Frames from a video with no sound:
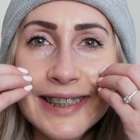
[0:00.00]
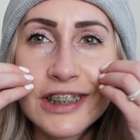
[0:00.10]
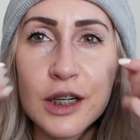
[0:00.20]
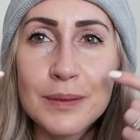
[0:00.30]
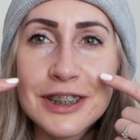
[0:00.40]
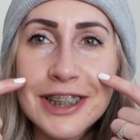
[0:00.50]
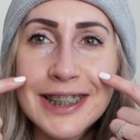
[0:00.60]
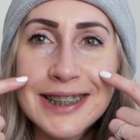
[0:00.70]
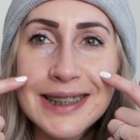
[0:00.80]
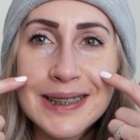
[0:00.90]
chubby
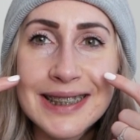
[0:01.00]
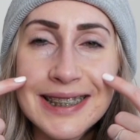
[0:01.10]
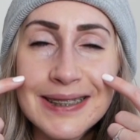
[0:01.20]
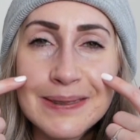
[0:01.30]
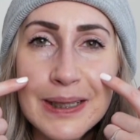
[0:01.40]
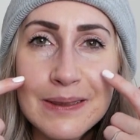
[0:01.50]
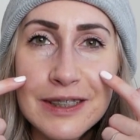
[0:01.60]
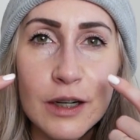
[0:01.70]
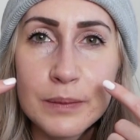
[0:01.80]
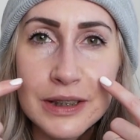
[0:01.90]
cheeks that make me
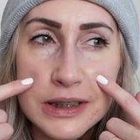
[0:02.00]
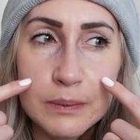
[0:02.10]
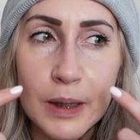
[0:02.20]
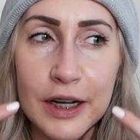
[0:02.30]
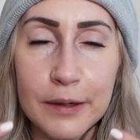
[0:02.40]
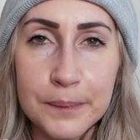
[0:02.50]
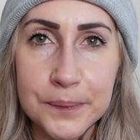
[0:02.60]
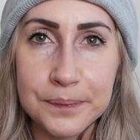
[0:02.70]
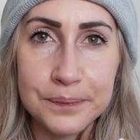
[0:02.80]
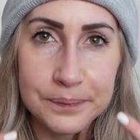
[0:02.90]
not be able to smile.
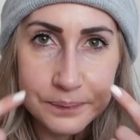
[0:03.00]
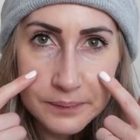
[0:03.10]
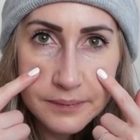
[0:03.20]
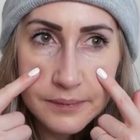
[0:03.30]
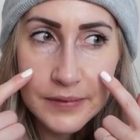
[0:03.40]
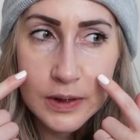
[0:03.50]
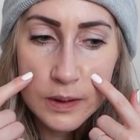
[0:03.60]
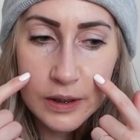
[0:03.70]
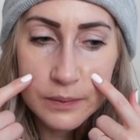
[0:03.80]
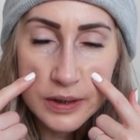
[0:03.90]
So
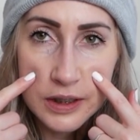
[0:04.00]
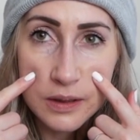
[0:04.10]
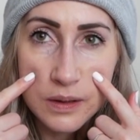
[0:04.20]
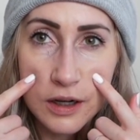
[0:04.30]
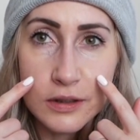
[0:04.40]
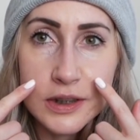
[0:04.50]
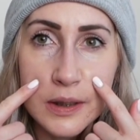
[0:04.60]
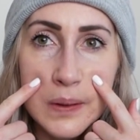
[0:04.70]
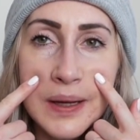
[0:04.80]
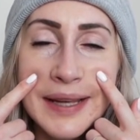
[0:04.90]
I don't really know.
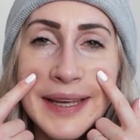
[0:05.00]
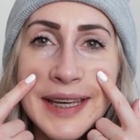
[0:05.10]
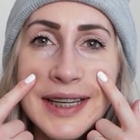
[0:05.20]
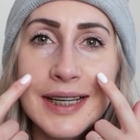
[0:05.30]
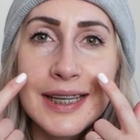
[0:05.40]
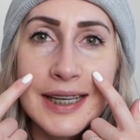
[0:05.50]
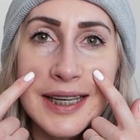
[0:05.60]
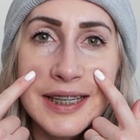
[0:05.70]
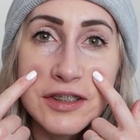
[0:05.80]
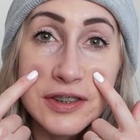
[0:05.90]
Also,
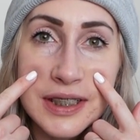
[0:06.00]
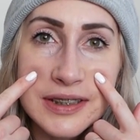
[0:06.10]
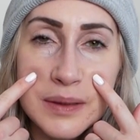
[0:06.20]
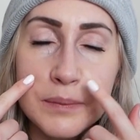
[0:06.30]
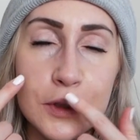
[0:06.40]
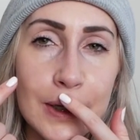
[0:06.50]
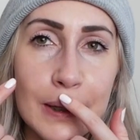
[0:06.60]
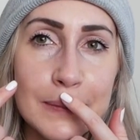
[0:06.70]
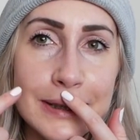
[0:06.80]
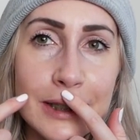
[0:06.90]
just as I'm looking
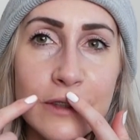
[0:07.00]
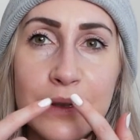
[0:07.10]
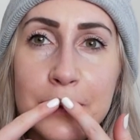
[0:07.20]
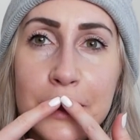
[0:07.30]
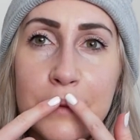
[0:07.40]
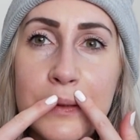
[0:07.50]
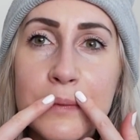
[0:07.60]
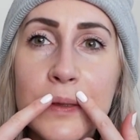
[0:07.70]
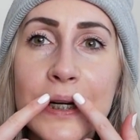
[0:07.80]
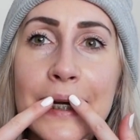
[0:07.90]
at myself, I'm a little bit
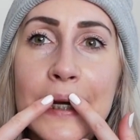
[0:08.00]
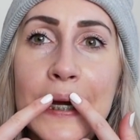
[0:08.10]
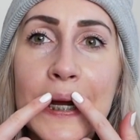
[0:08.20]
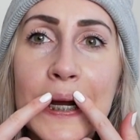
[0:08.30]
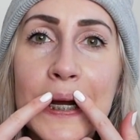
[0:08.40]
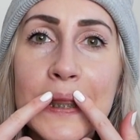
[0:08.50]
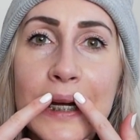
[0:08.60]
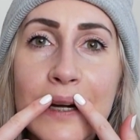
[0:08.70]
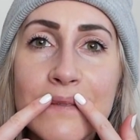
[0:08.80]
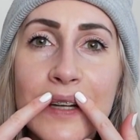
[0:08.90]
worried.
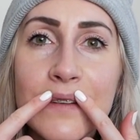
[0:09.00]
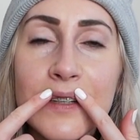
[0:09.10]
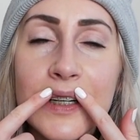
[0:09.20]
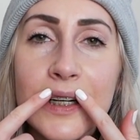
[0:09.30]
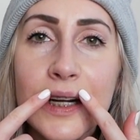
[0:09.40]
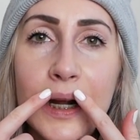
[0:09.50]
Like I've never...